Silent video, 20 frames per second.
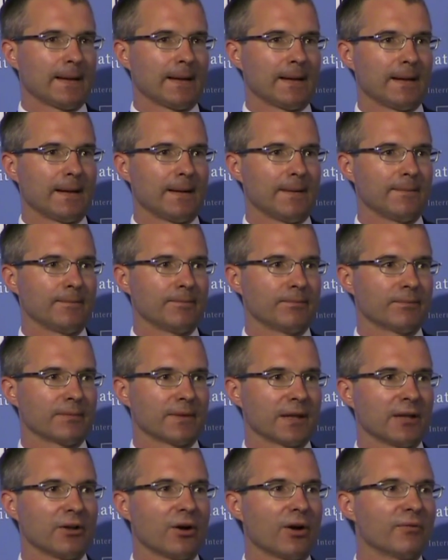um,
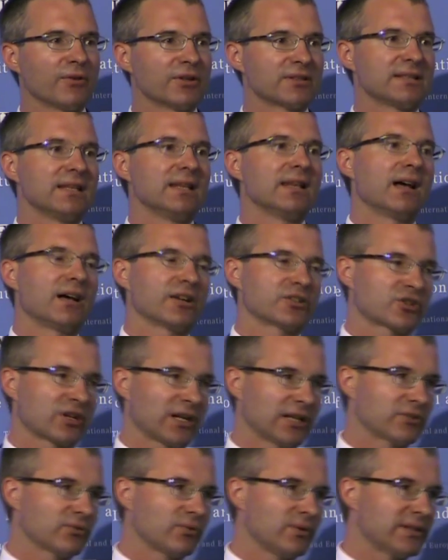and obviously large
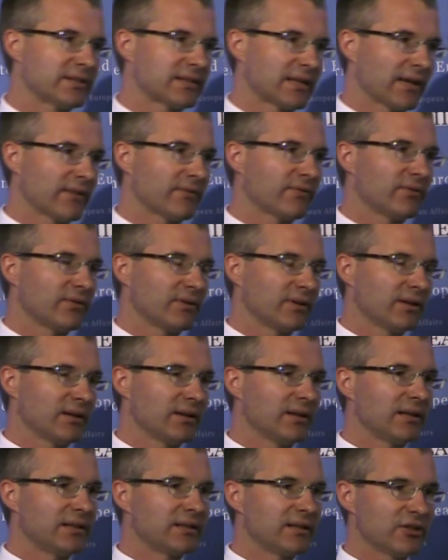countries have
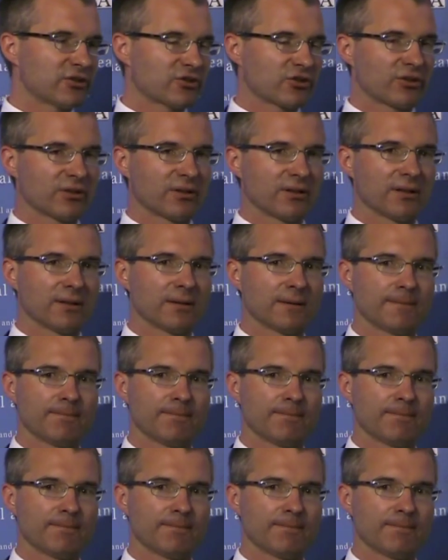additional